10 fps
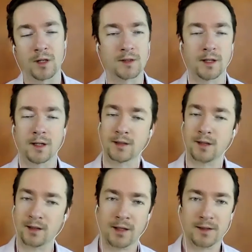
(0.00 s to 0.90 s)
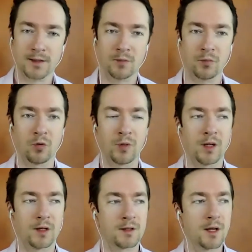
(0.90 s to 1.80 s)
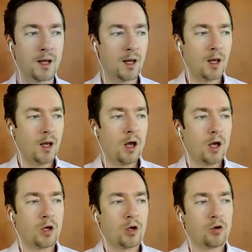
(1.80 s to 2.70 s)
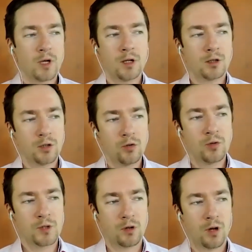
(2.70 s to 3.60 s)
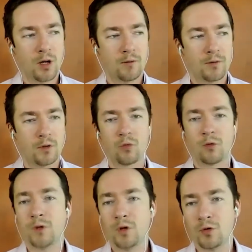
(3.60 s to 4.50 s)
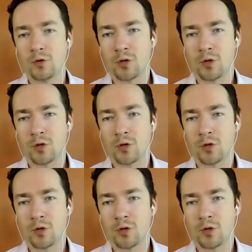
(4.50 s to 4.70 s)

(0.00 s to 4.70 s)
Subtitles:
It's like, it's not that simple, because you're going to lose a lot of the reviews.